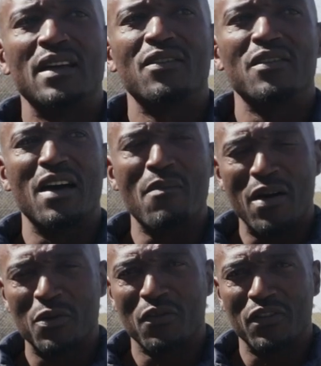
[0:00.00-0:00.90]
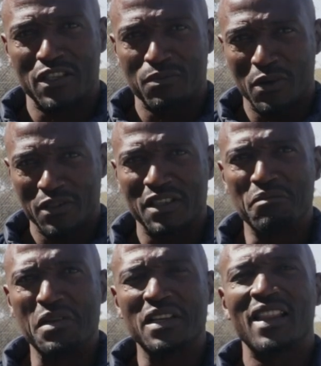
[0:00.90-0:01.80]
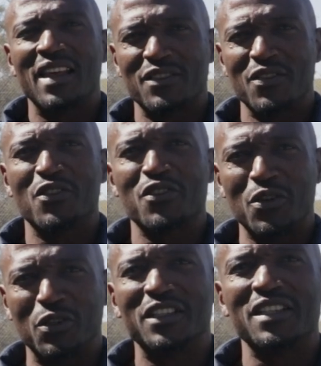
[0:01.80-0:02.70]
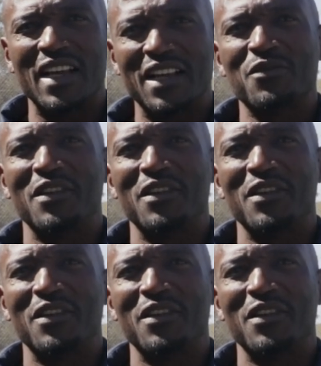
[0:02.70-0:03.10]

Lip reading: The amount of responsibility that lies on your shoulders as